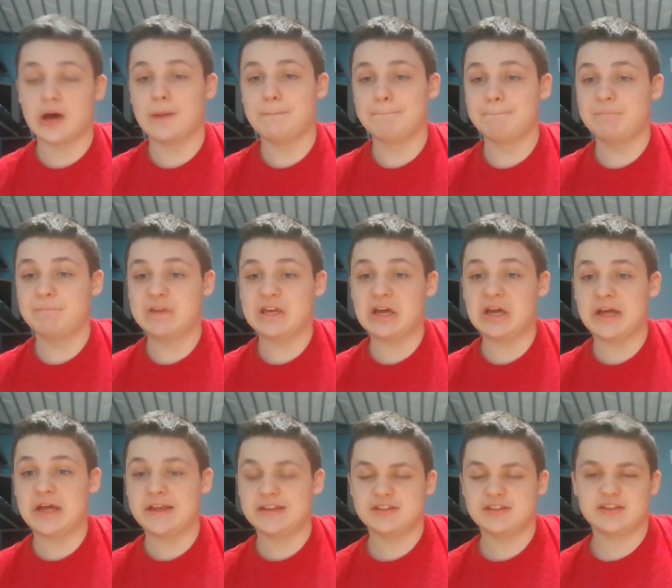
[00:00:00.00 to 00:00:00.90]

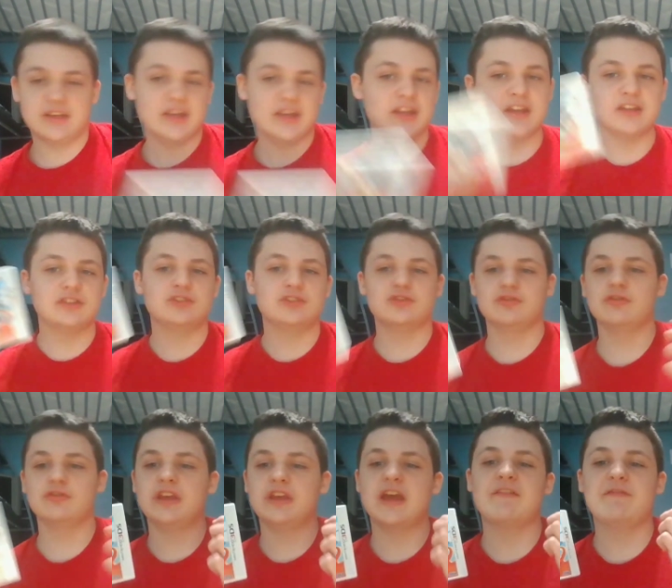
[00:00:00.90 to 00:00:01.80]
because it is
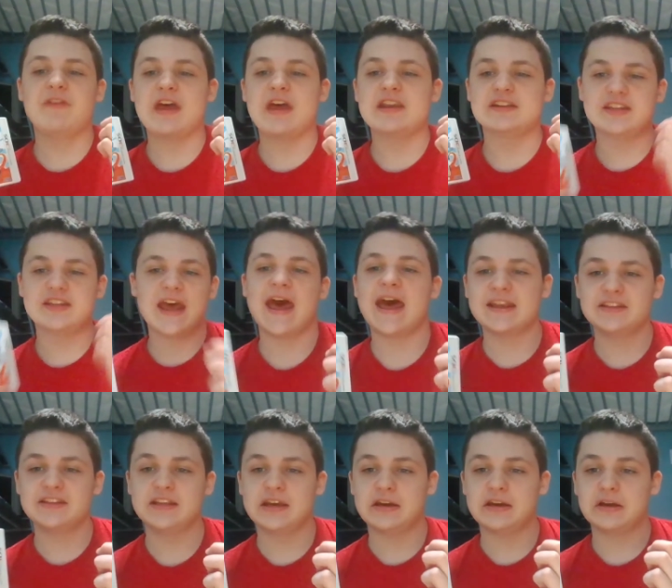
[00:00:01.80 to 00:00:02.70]
truly a
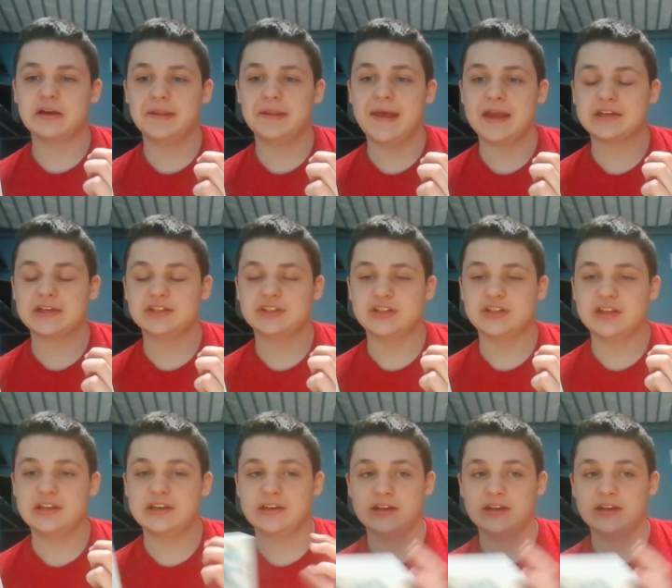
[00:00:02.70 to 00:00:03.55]
fantastic collection.